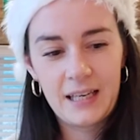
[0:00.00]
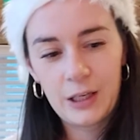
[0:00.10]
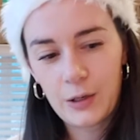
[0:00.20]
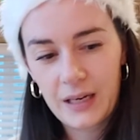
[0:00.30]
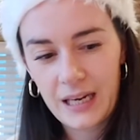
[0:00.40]

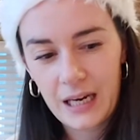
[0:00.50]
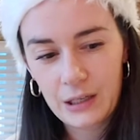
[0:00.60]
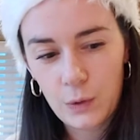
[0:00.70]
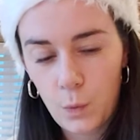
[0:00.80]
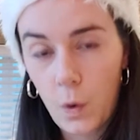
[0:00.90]
need
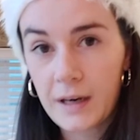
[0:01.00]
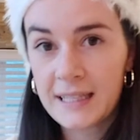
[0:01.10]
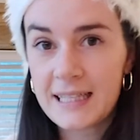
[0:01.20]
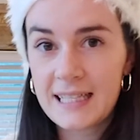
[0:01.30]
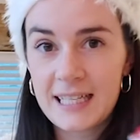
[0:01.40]

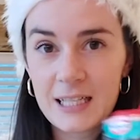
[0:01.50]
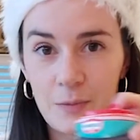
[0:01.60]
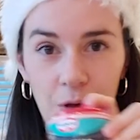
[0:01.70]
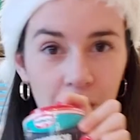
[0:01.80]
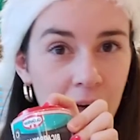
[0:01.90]
1
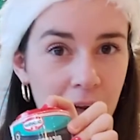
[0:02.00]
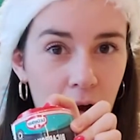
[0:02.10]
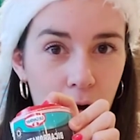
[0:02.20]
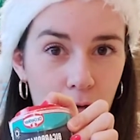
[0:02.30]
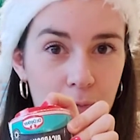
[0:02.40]
teaspoon
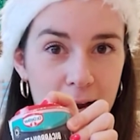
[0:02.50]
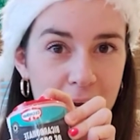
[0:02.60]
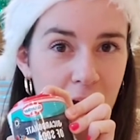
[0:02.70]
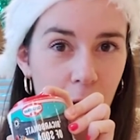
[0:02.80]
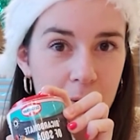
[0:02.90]
of
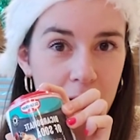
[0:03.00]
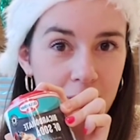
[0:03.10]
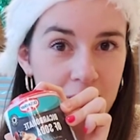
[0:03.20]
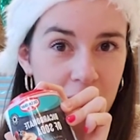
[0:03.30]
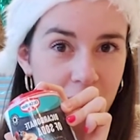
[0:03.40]
bicarbonate
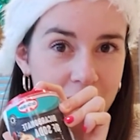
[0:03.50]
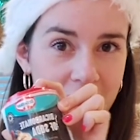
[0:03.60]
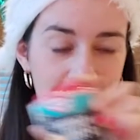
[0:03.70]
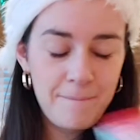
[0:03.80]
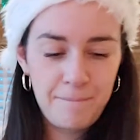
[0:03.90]
of
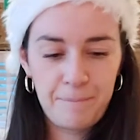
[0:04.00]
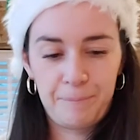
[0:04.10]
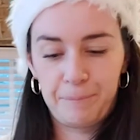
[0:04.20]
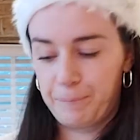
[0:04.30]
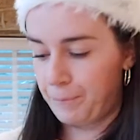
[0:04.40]
soda.
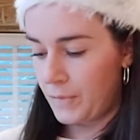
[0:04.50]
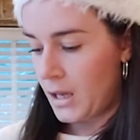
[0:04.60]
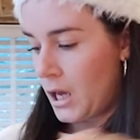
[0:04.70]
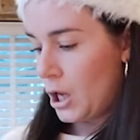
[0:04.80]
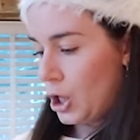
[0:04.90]

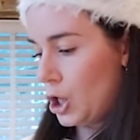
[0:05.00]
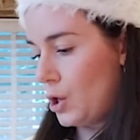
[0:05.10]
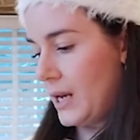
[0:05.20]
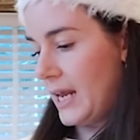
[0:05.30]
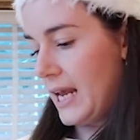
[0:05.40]

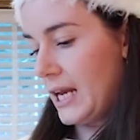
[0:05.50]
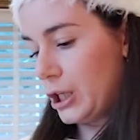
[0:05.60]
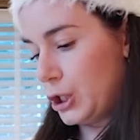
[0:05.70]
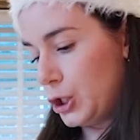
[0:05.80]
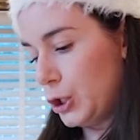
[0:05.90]
You need
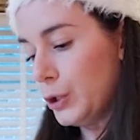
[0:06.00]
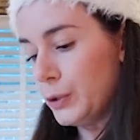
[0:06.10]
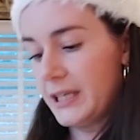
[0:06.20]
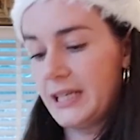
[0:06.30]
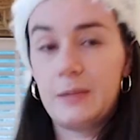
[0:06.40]

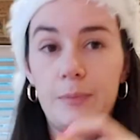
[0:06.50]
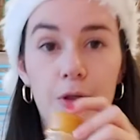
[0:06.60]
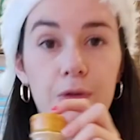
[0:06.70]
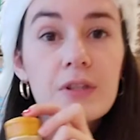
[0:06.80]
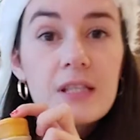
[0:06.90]
2
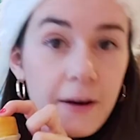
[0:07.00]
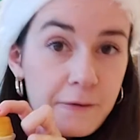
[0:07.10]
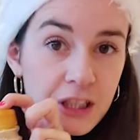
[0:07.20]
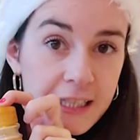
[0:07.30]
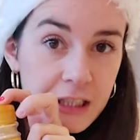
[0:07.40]
teaspoons
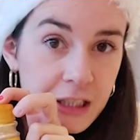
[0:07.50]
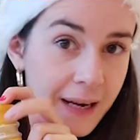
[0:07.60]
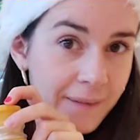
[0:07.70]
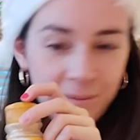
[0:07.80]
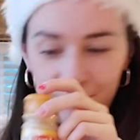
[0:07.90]
of
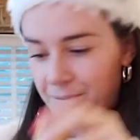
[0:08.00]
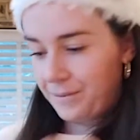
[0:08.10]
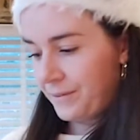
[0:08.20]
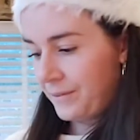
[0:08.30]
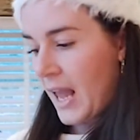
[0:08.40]
ginger.
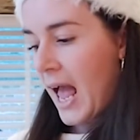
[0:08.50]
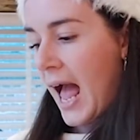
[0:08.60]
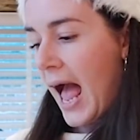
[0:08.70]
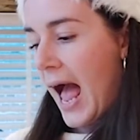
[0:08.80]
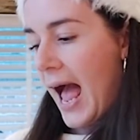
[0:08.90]

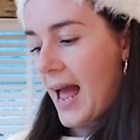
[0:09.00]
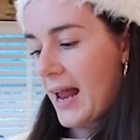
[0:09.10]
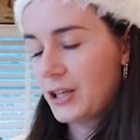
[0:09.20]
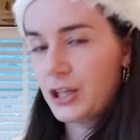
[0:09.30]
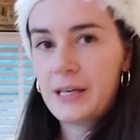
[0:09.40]

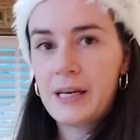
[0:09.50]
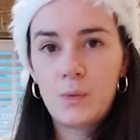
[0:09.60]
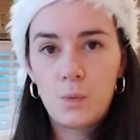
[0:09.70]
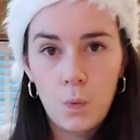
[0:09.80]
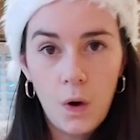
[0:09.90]
And you need
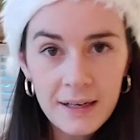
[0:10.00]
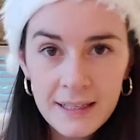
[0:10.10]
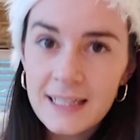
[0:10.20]
1